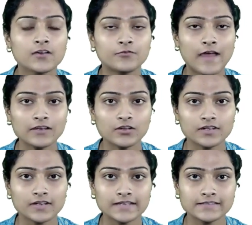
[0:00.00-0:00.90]
file
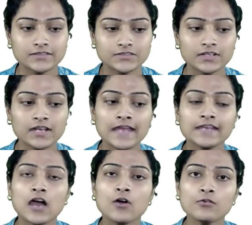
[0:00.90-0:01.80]
organization, and
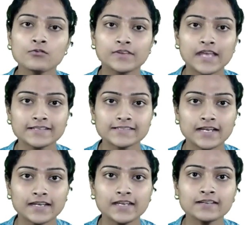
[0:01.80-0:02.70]
now we are
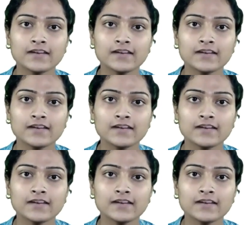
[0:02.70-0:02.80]
studying